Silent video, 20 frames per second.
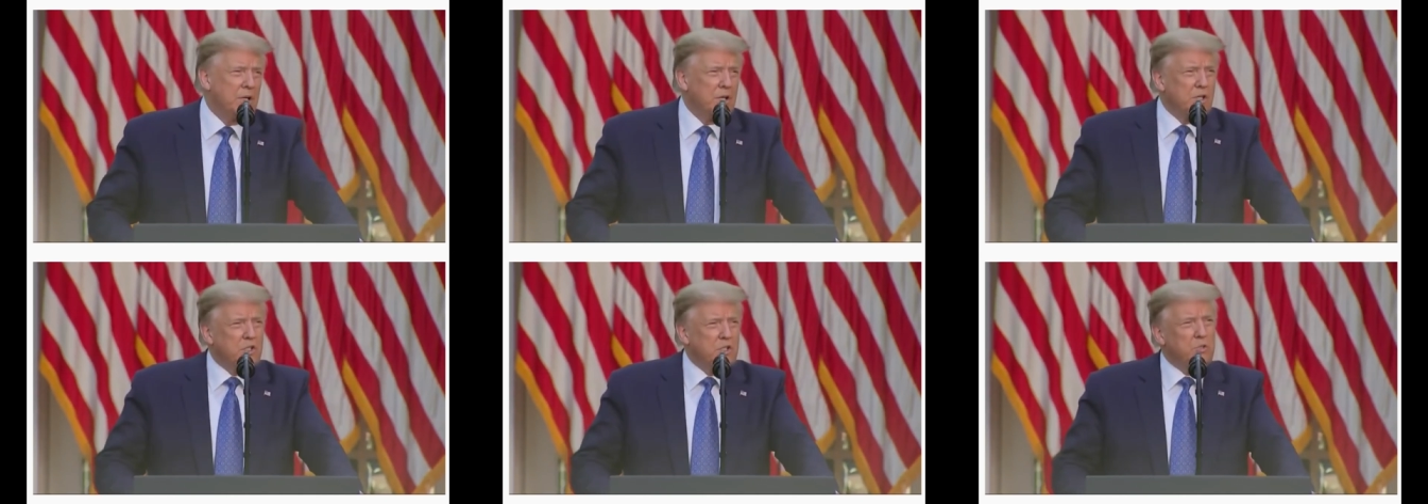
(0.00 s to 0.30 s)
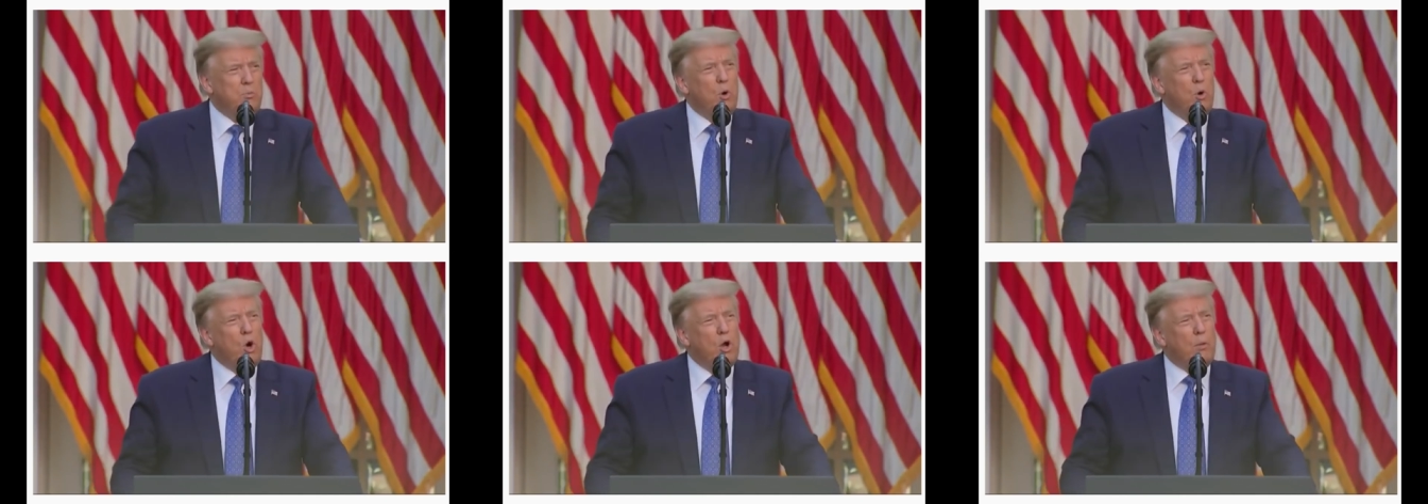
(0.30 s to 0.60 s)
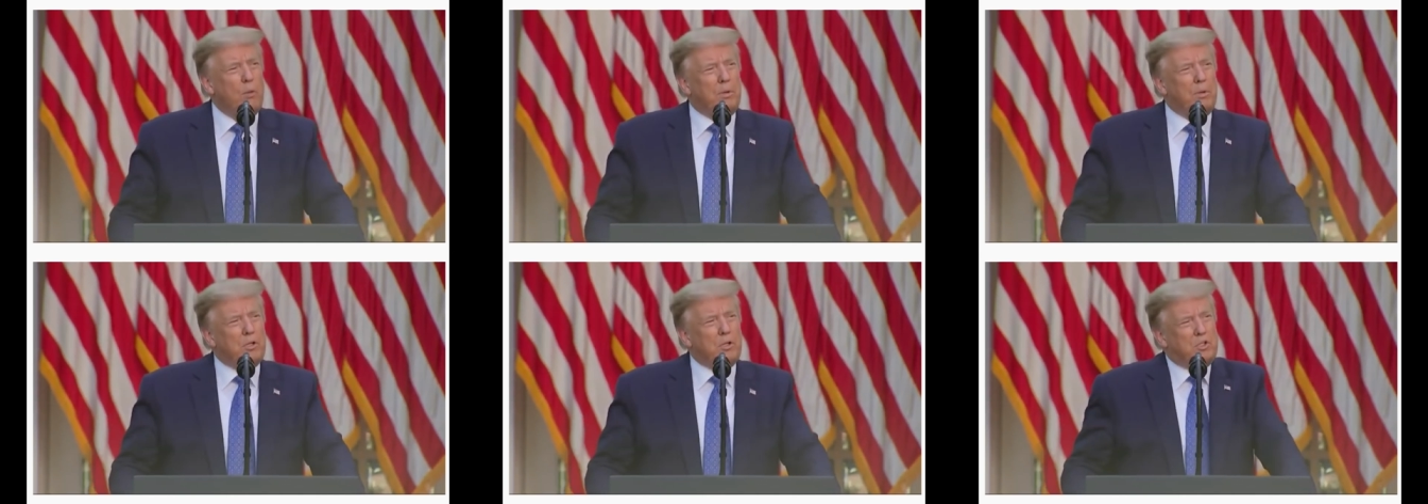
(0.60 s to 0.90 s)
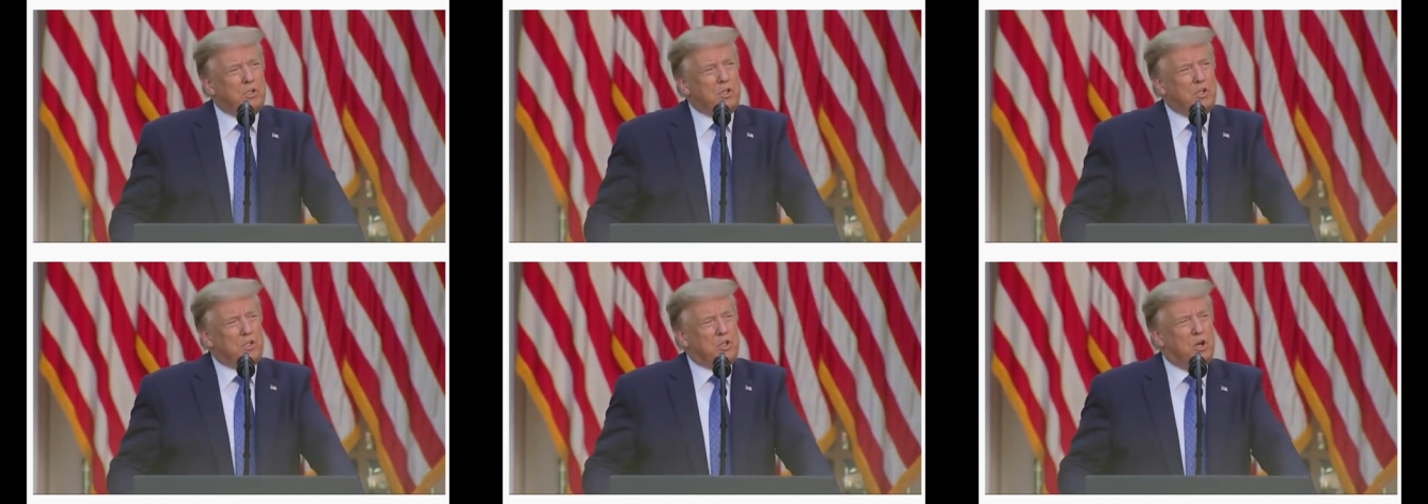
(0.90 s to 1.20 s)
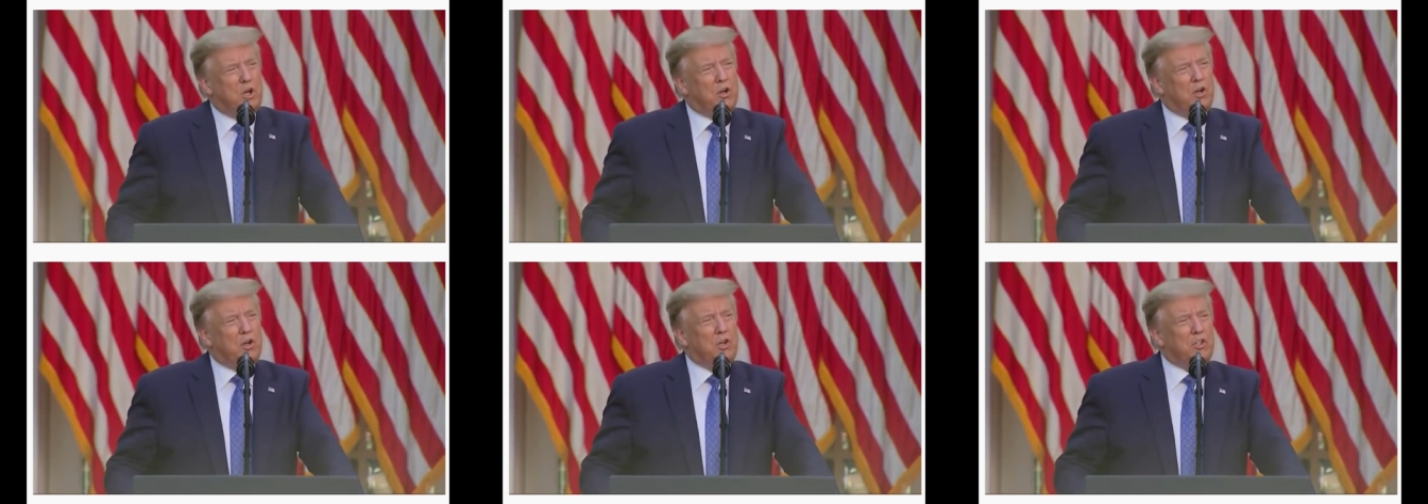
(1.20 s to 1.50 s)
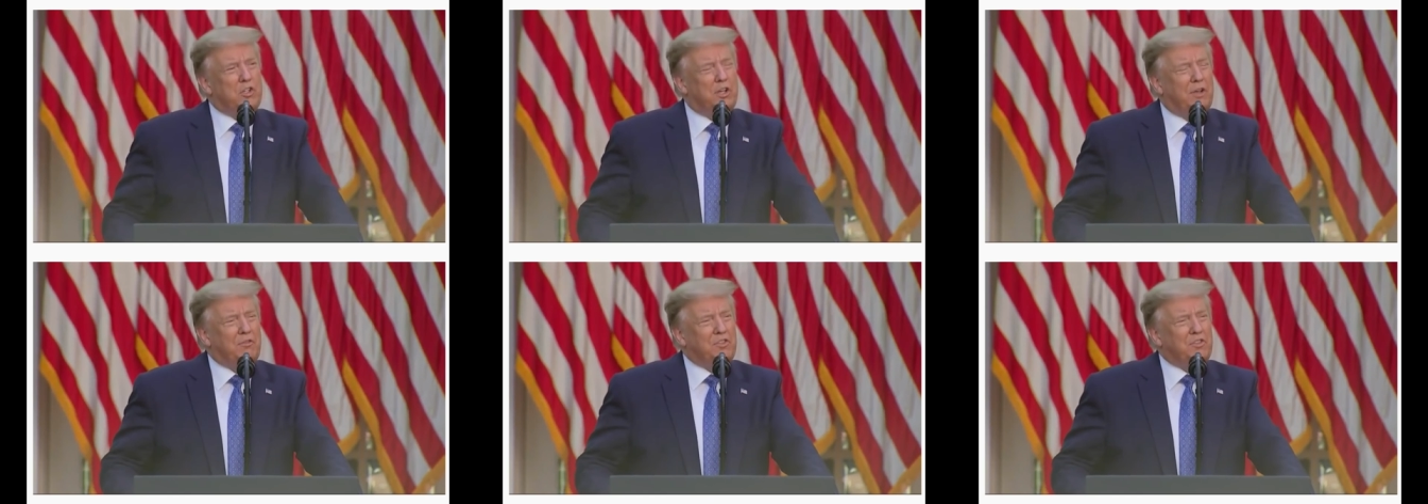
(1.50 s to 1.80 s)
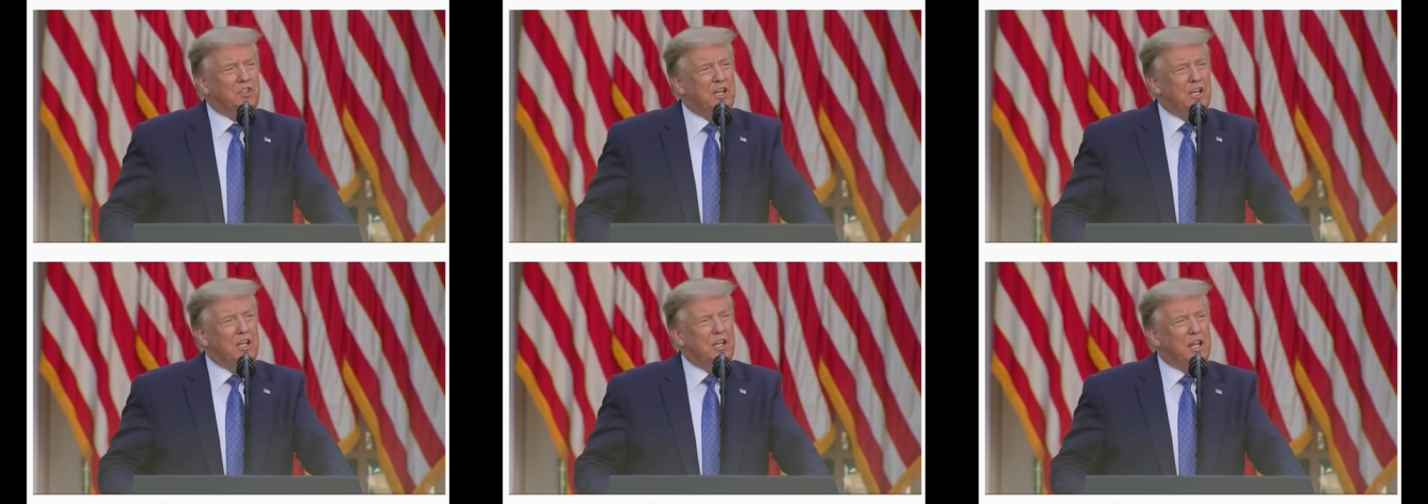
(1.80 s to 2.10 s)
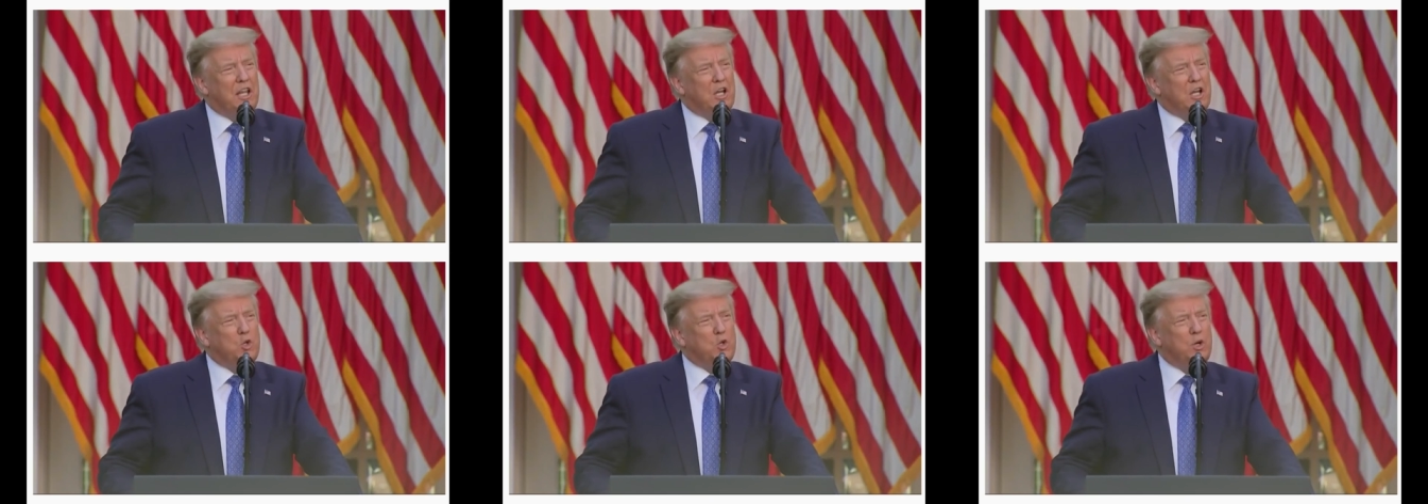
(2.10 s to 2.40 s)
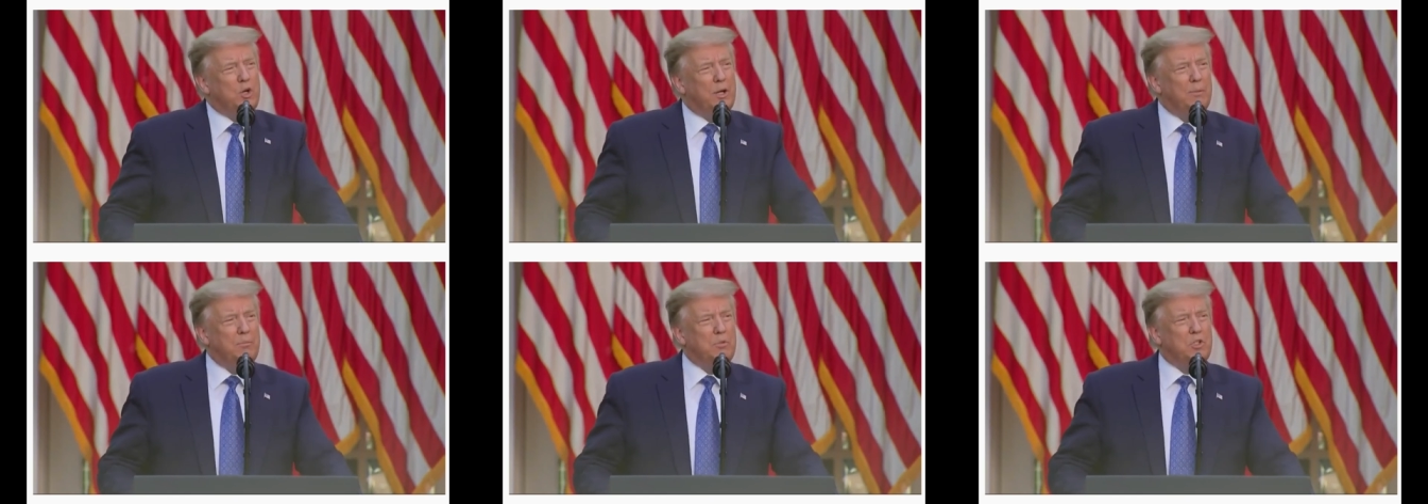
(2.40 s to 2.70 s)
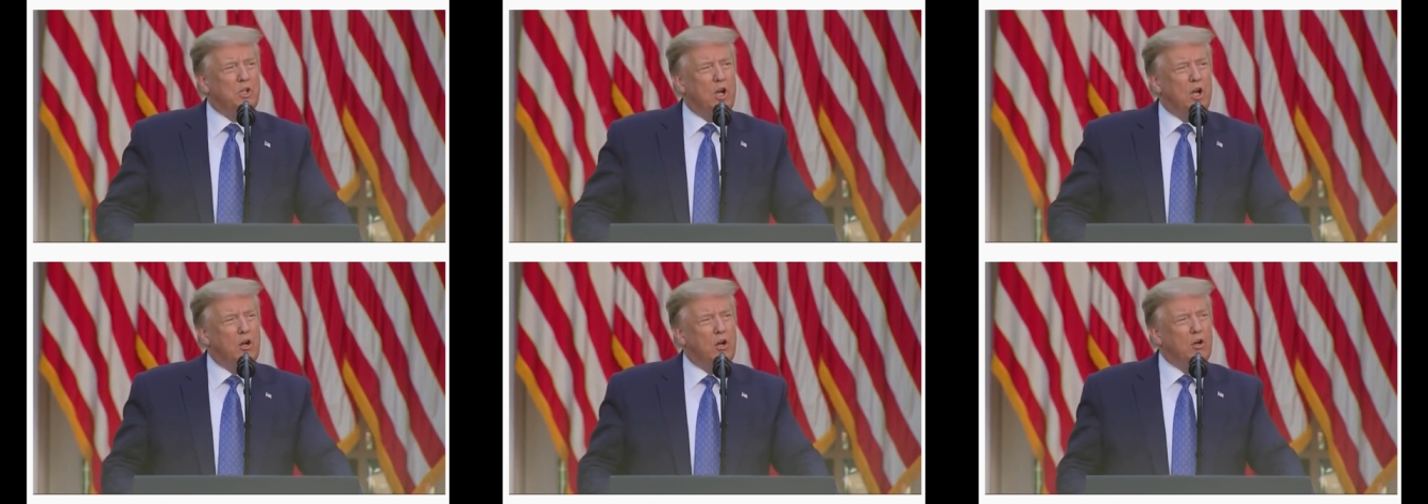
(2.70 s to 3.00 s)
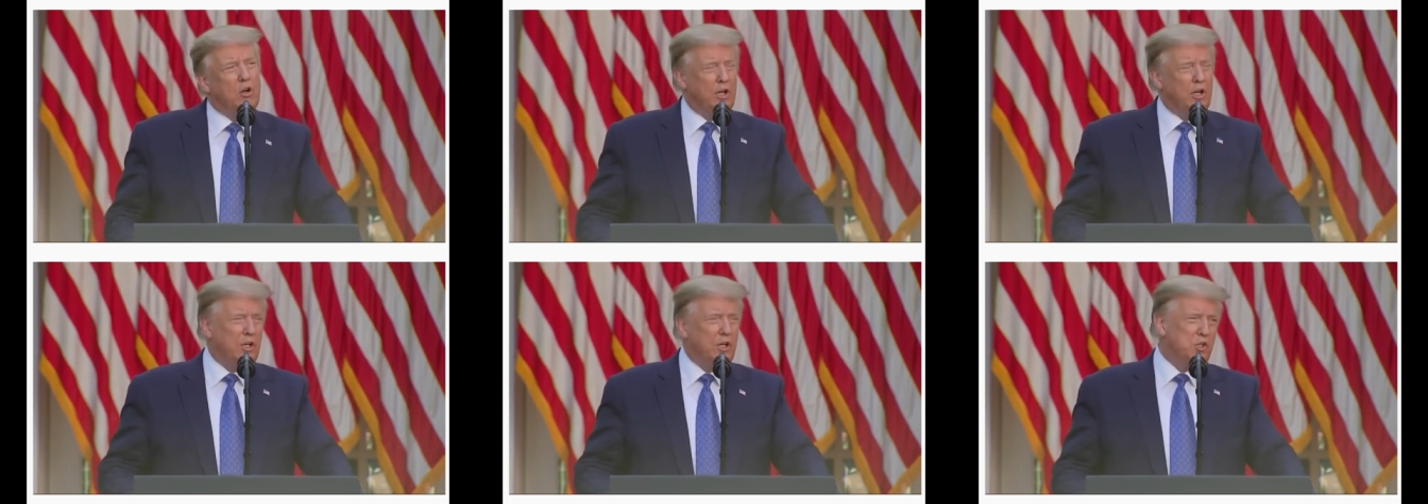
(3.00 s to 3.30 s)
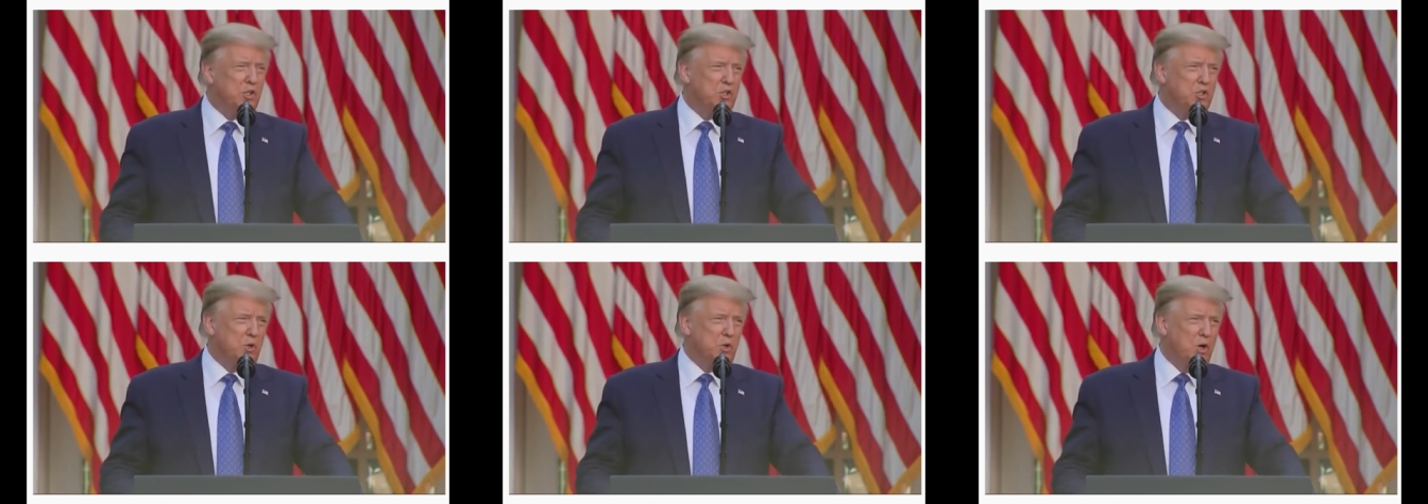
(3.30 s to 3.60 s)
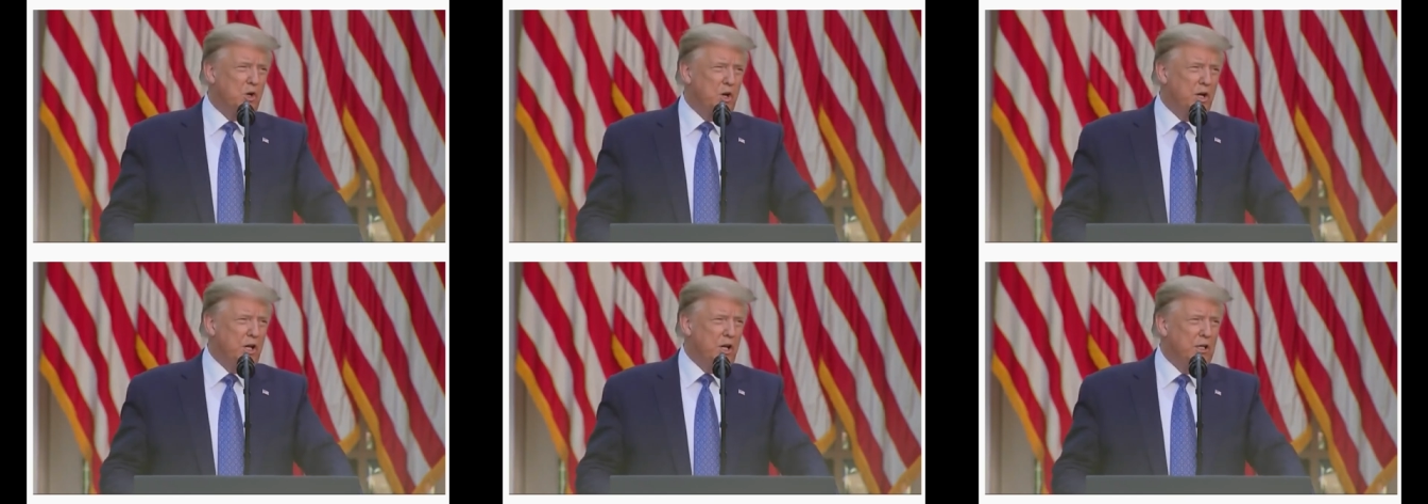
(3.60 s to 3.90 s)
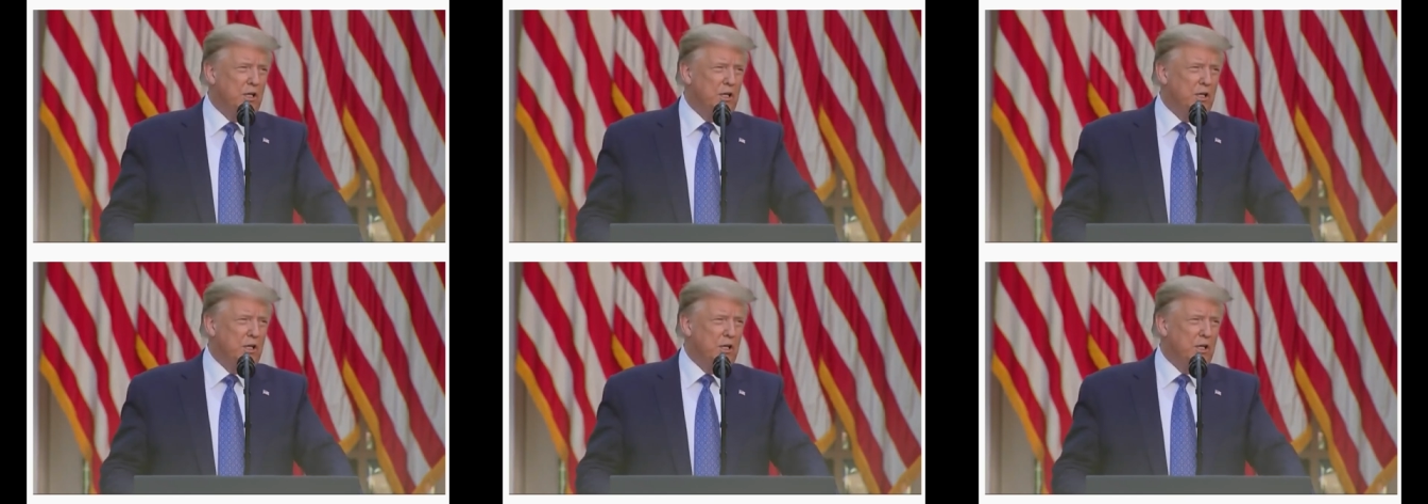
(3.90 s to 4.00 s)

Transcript: Small business owners have seen their dreams utterly destroyed.